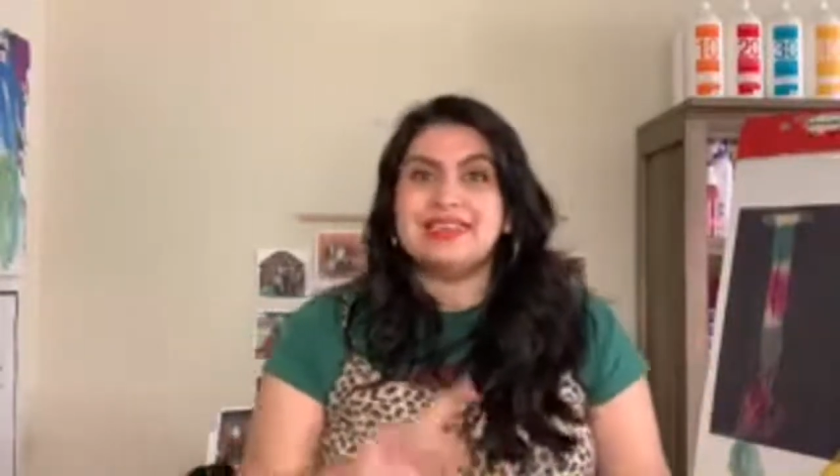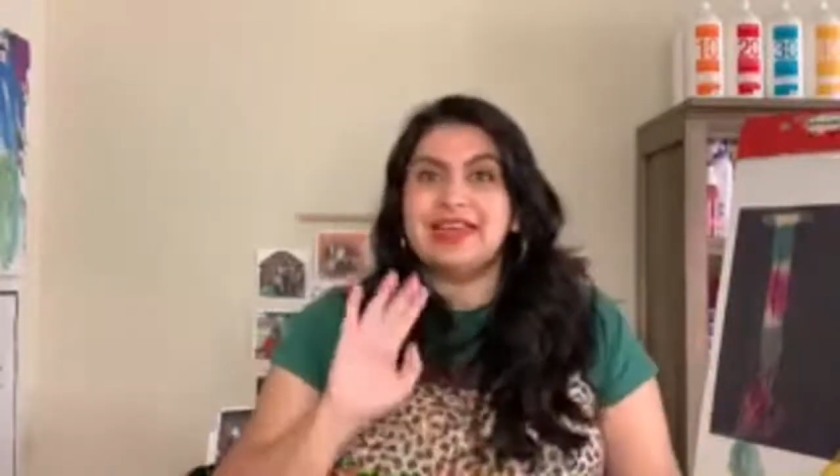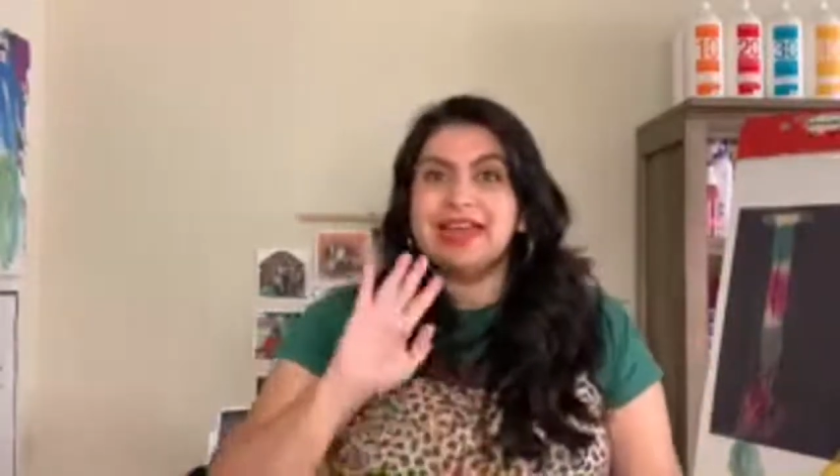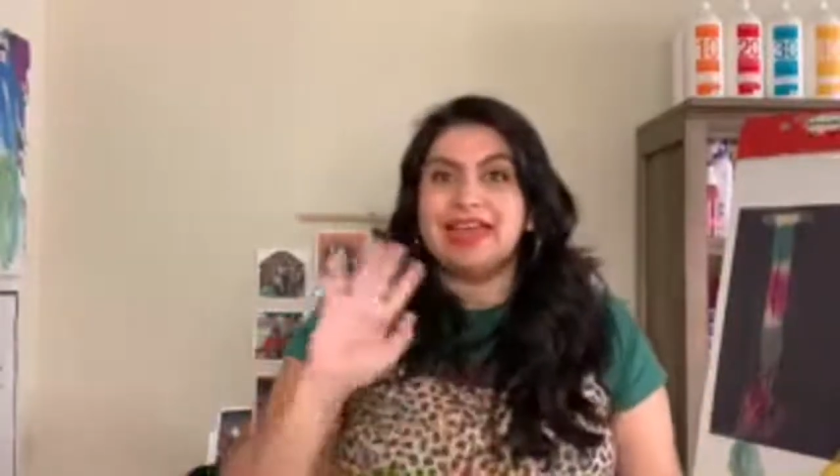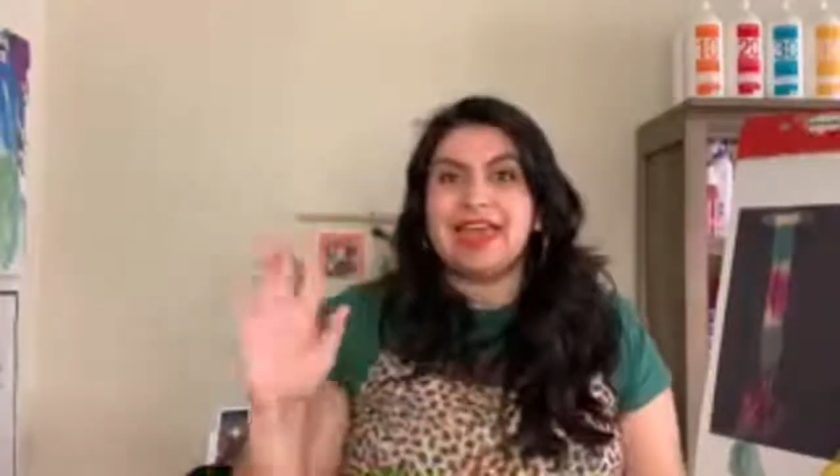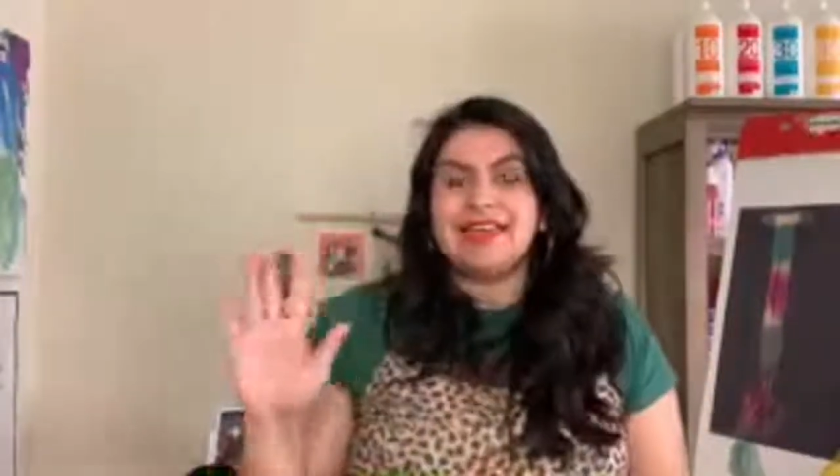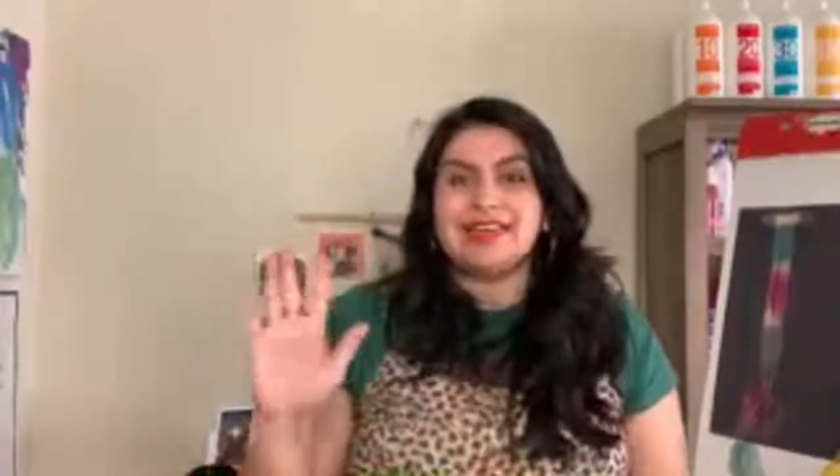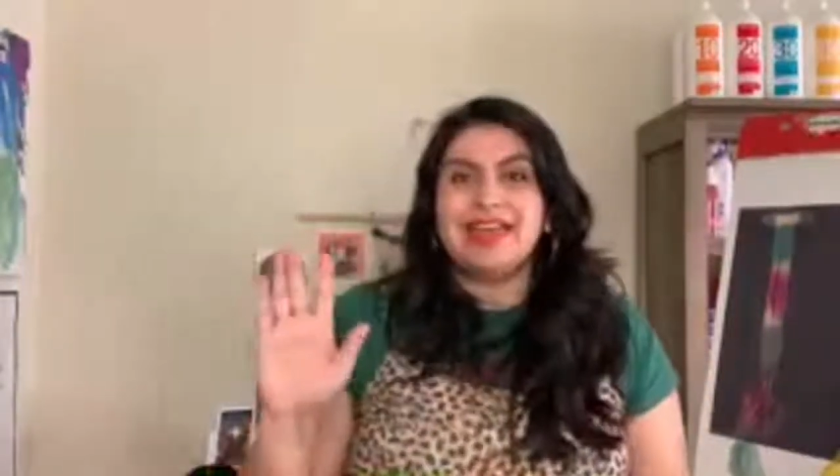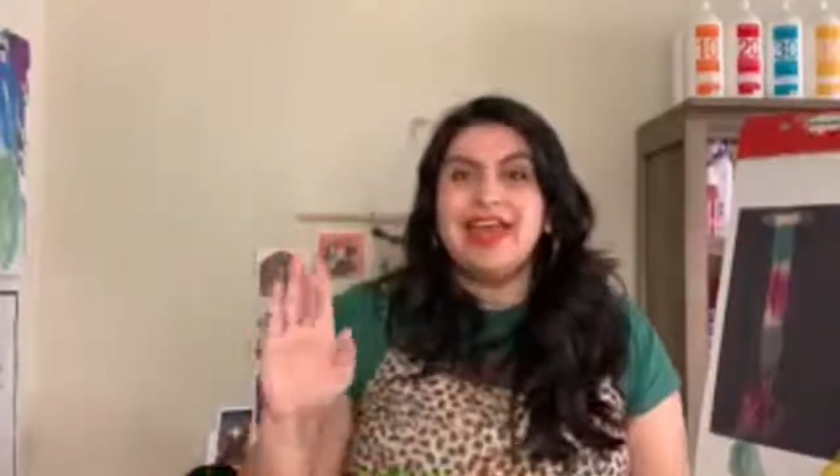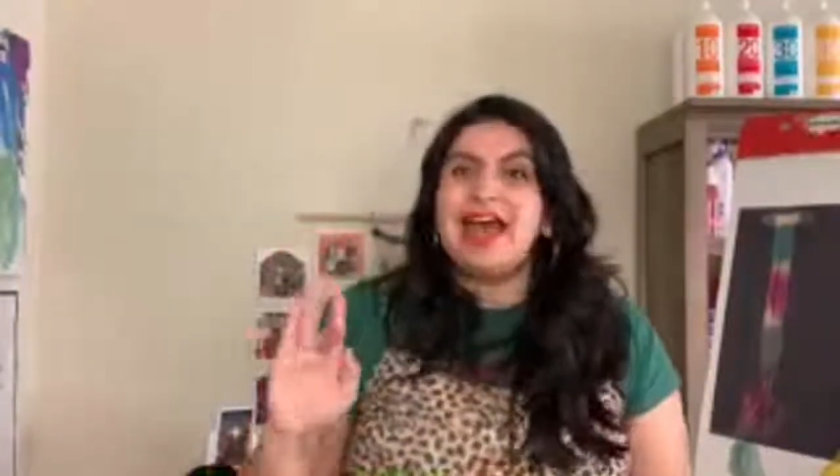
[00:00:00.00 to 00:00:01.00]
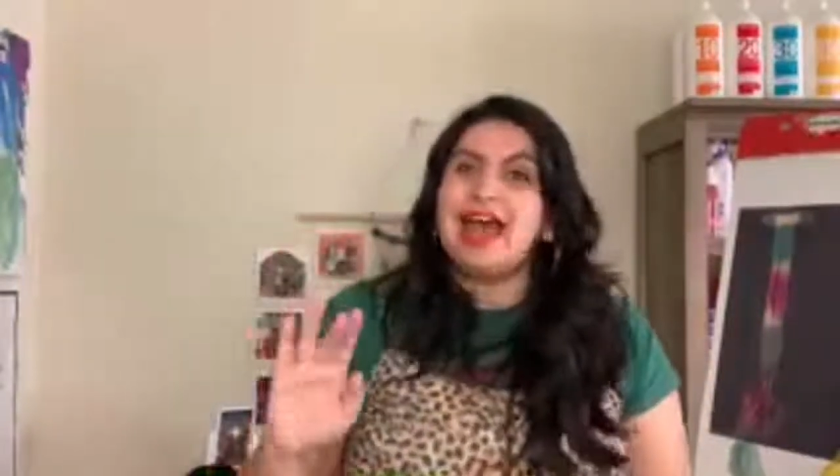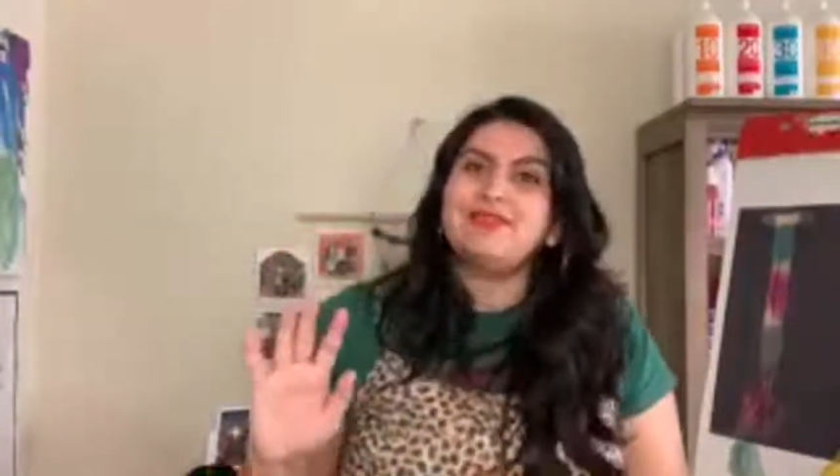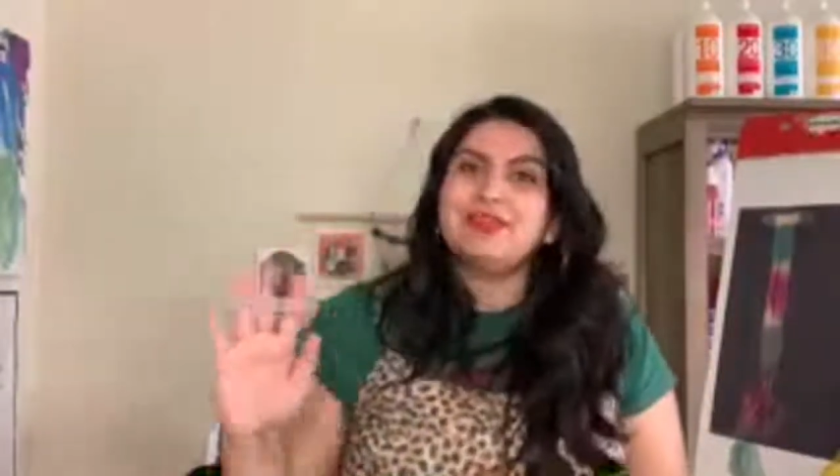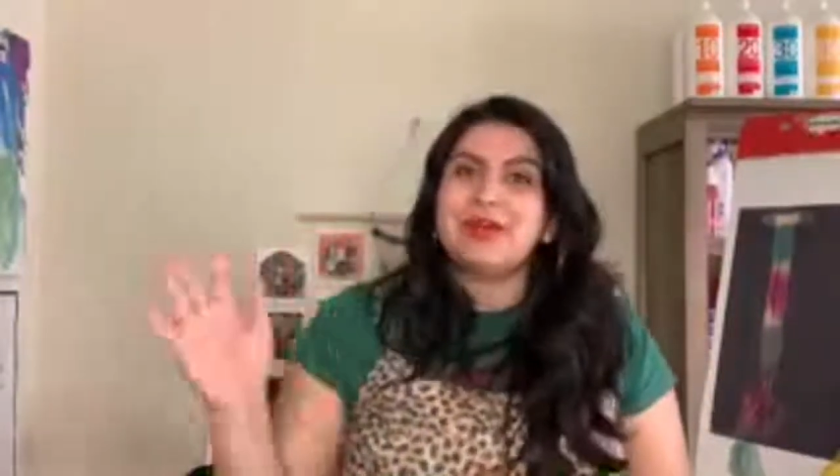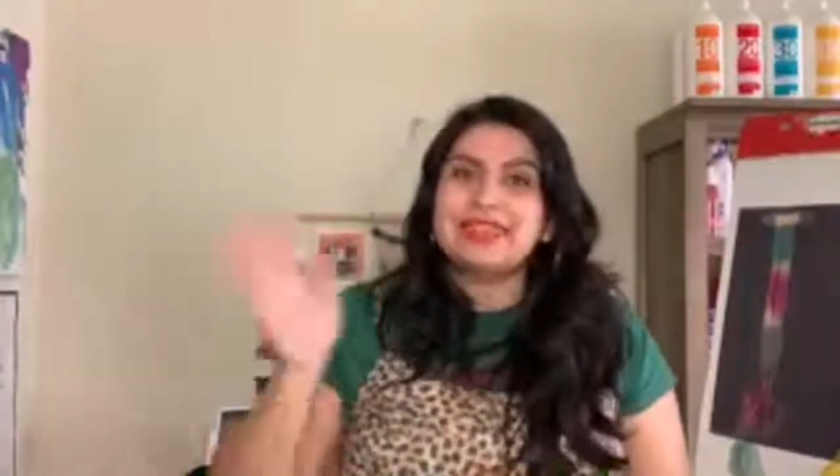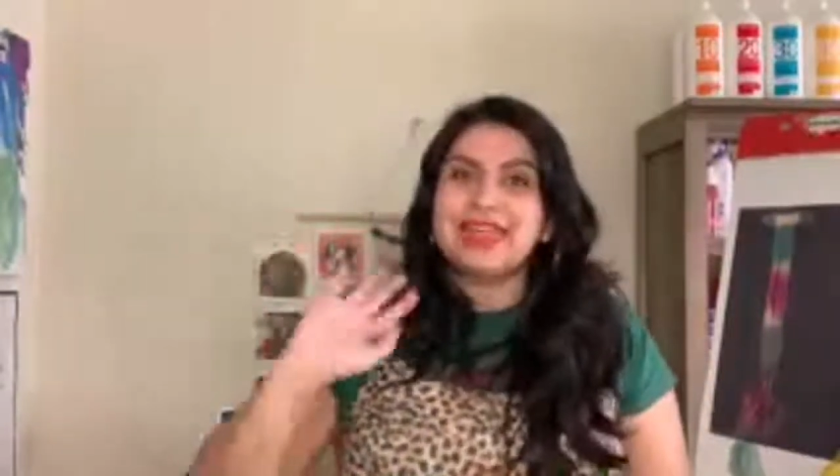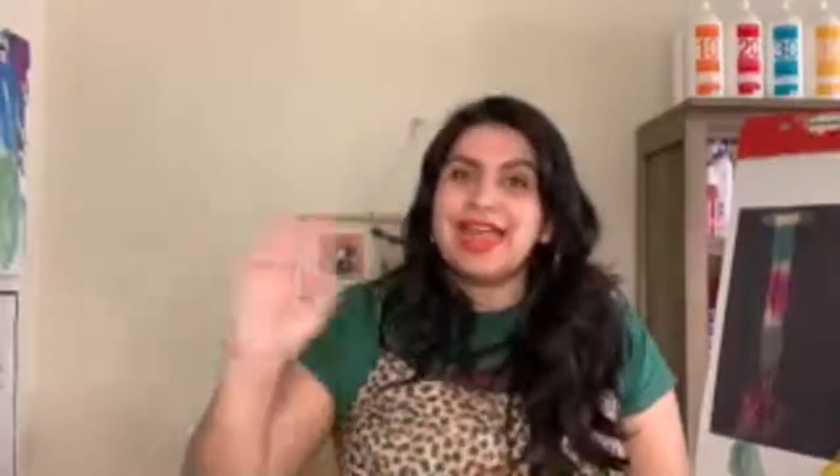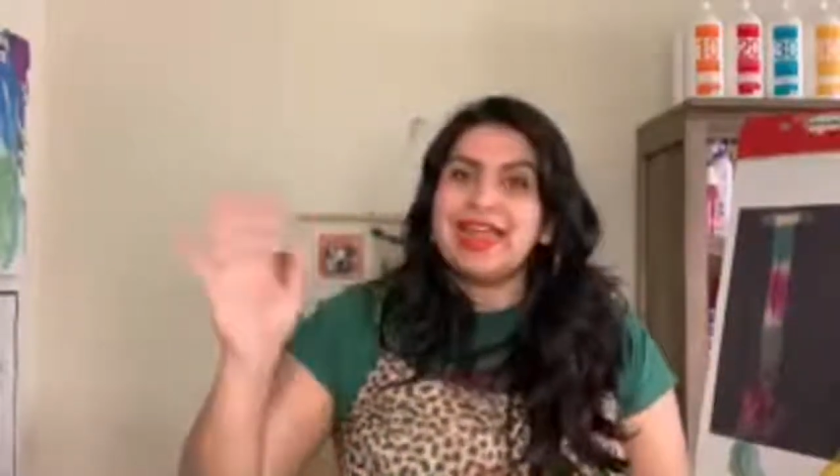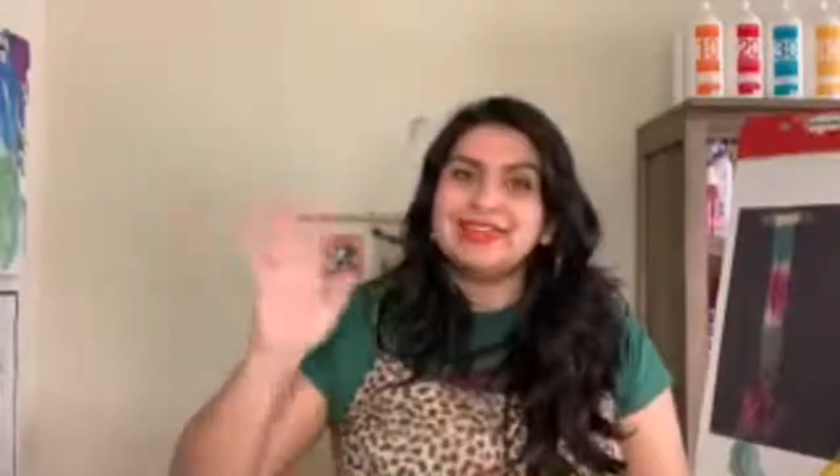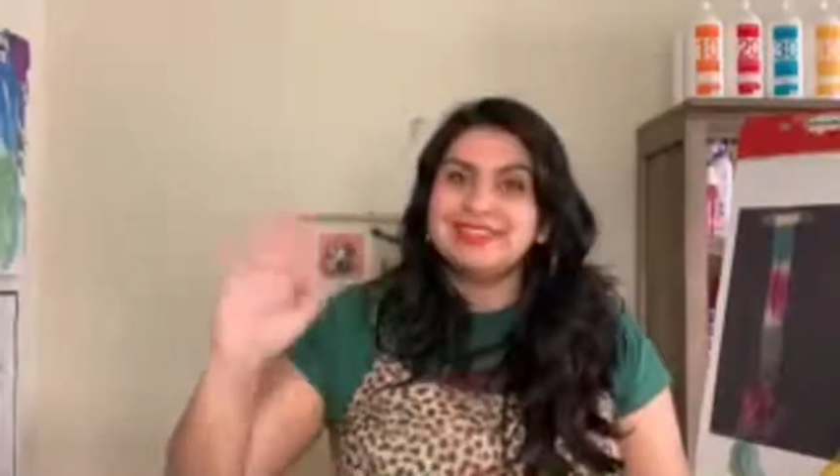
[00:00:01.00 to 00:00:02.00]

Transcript: again. Have a great day.